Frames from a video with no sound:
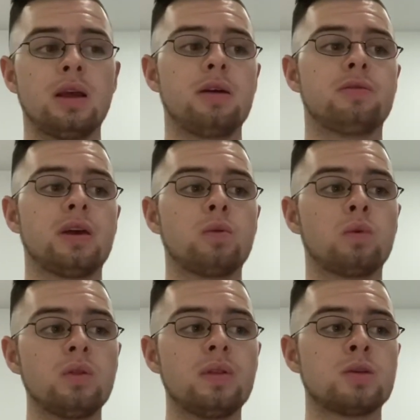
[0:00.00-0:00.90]
If they
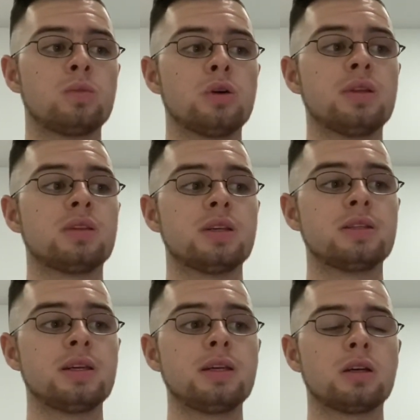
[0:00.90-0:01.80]
want this more than City,